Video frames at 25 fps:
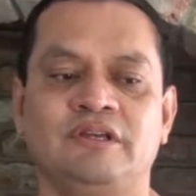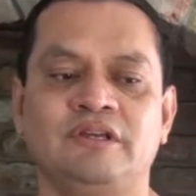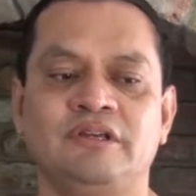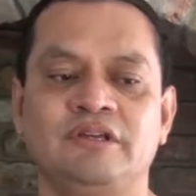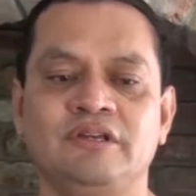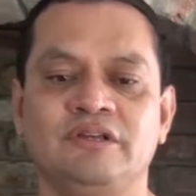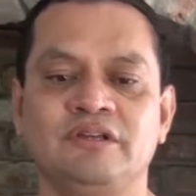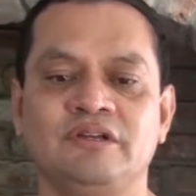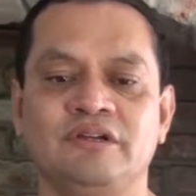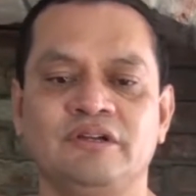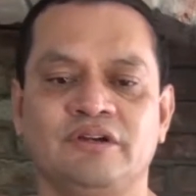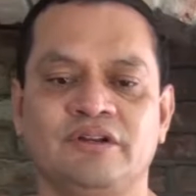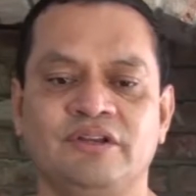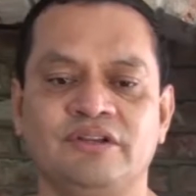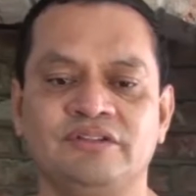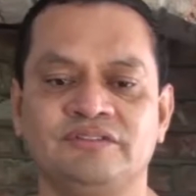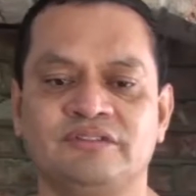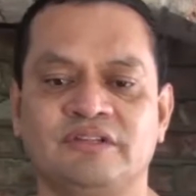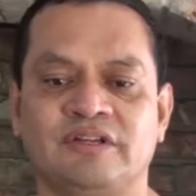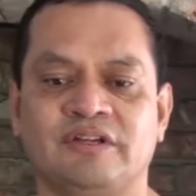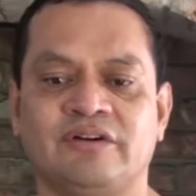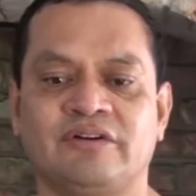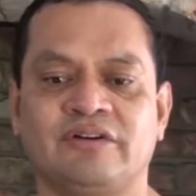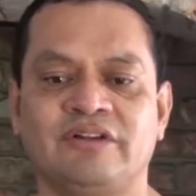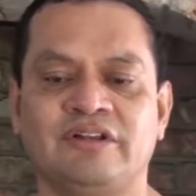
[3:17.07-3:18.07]

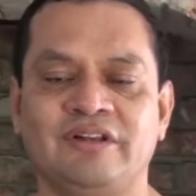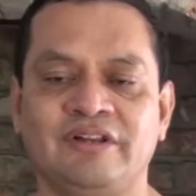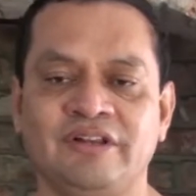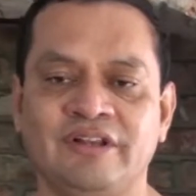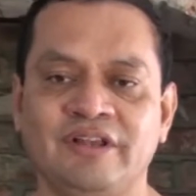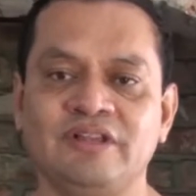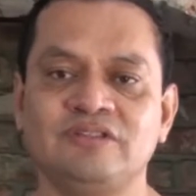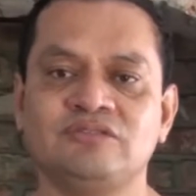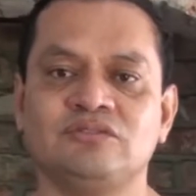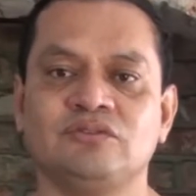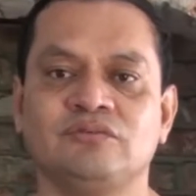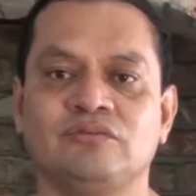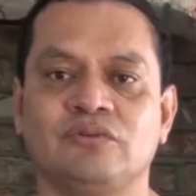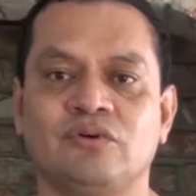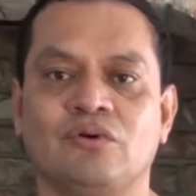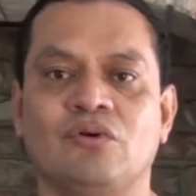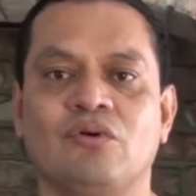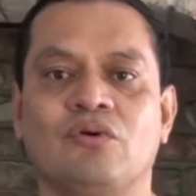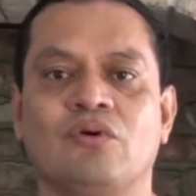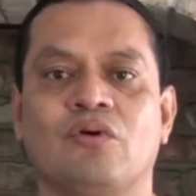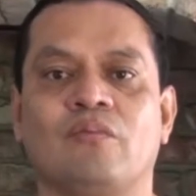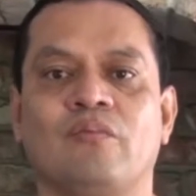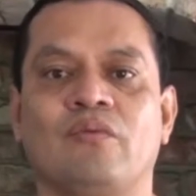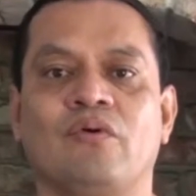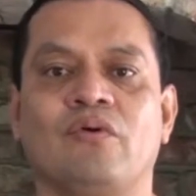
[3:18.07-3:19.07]
increases the release of
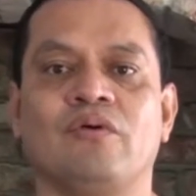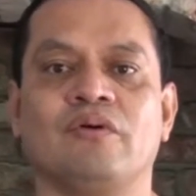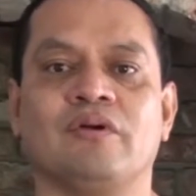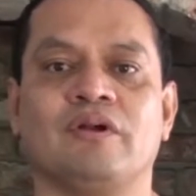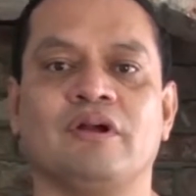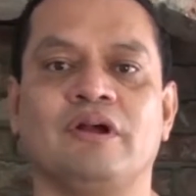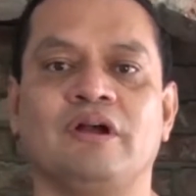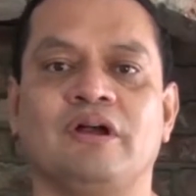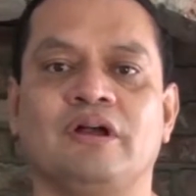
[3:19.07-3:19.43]
growth hormone